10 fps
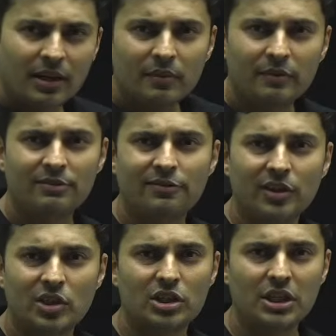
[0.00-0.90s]
we
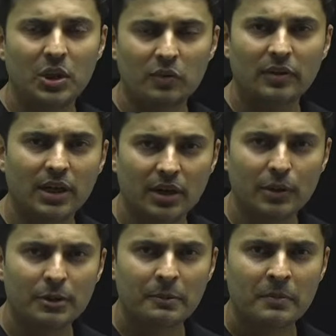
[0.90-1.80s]
first need to figure
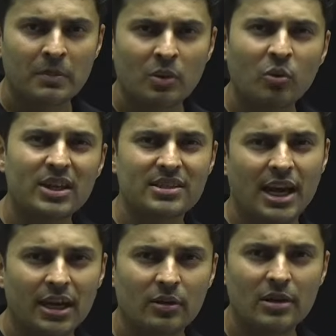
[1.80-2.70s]
out what is the
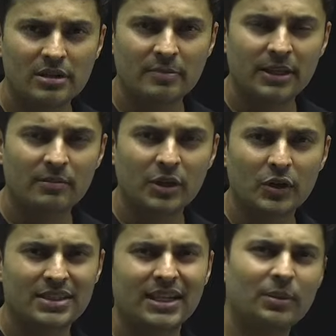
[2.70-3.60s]
angular speed, because
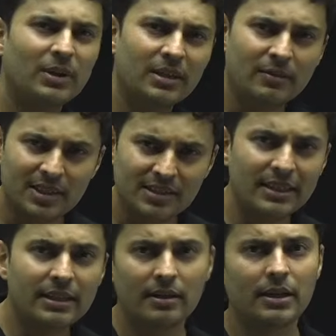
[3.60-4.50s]
that will give us
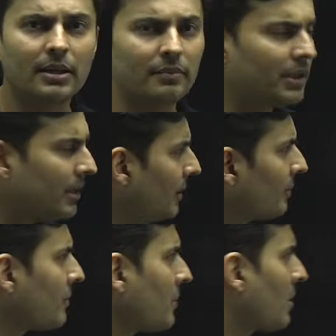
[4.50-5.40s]
literally everything.
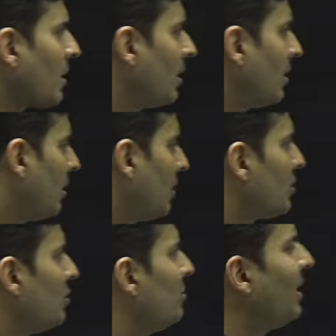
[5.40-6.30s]

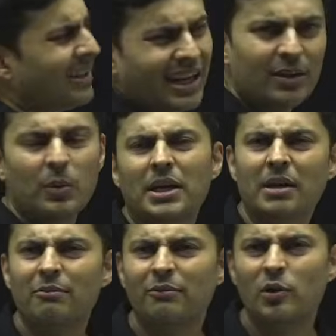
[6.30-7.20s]
So, and that will
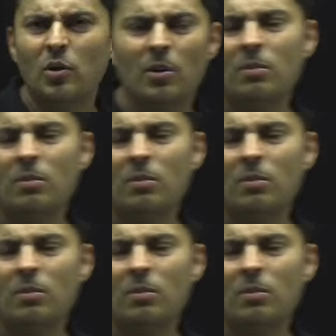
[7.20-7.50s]
come from